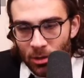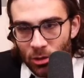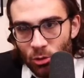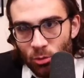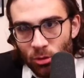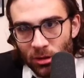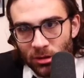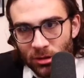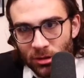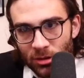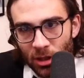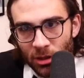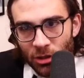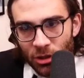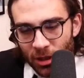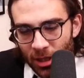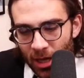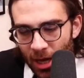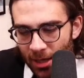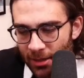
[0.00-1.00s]
You are
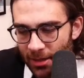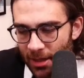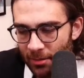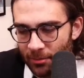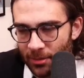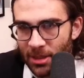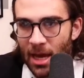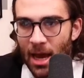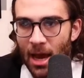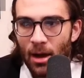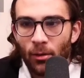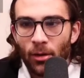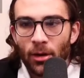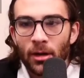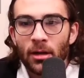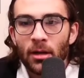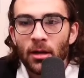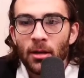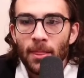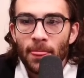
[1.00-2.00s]
such a goddamn
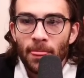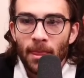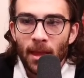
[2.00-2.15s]
coward.